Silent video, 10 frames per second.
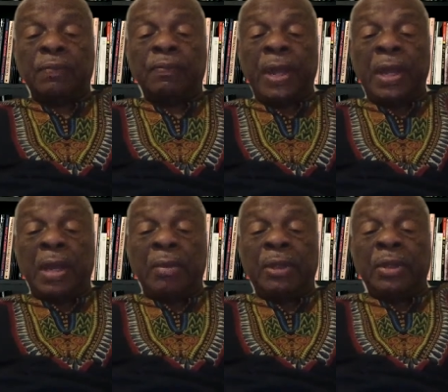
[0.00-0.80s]
I mean,
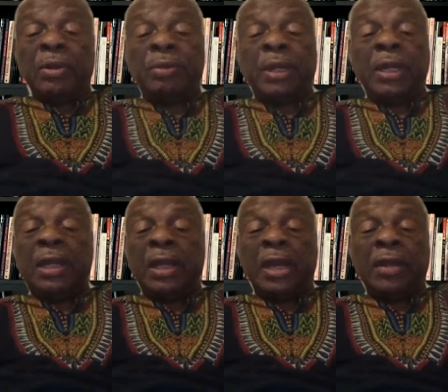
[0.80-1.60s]
there are many
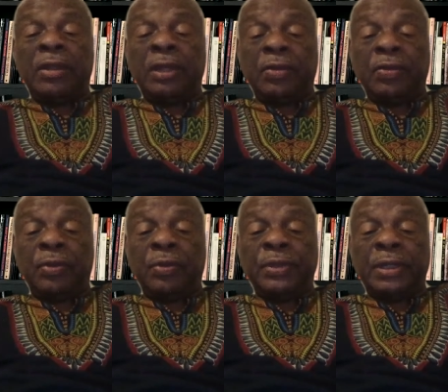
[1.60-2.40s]
ethnic groups
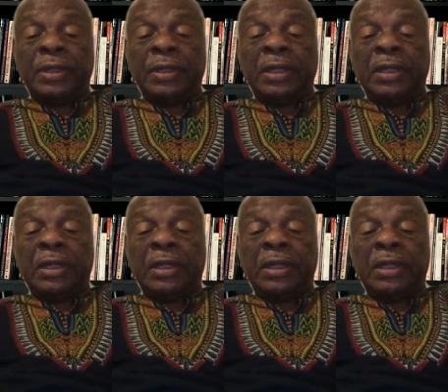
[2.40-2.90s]
in India,